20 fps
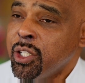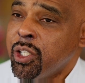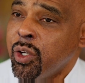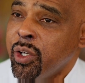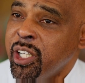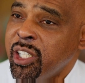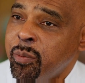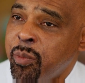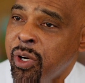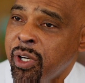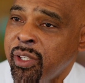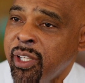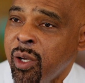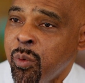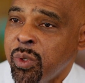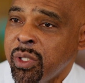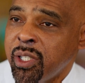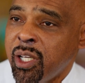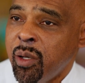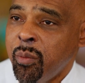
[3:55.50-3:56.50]
So his
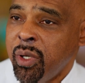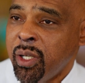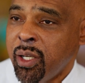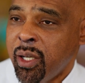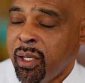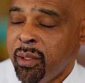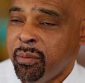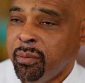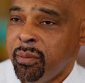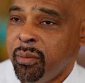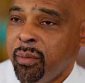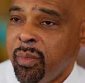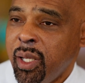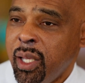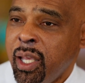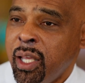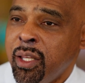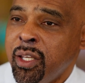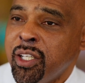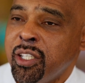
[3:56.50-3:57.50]
birthday was coming up,
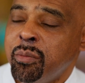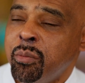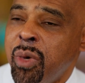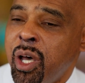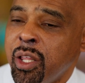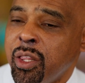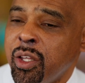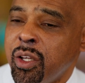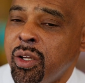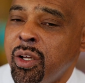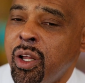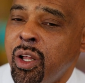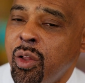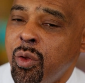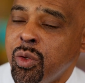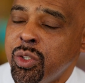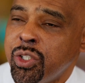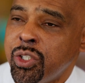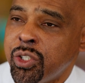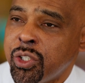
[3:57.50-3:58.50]
and this mother
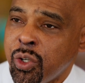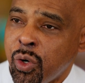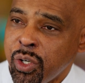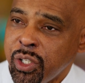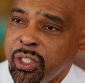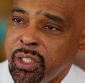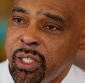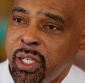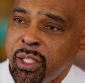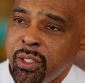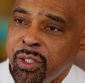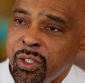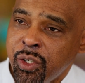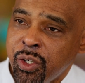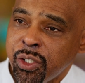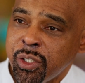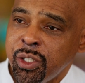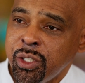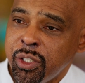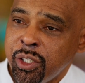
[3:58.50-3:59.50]
searched and
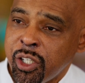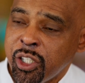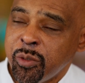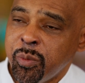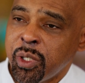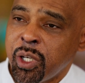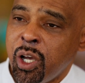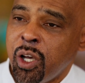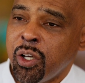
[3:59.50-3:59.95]
searched and searched